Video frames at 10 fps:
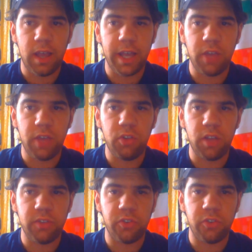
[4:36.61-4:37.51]
I also
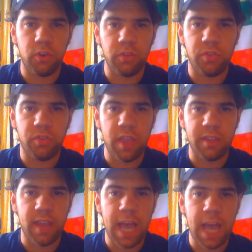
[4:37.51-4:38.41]
like the certain things
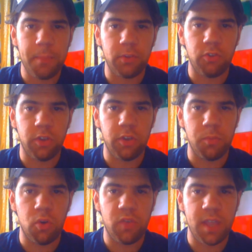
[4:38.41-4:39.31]
that happen during the
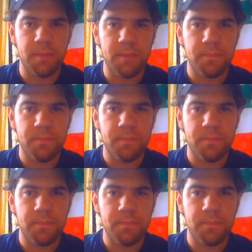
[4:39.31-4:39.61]
movie.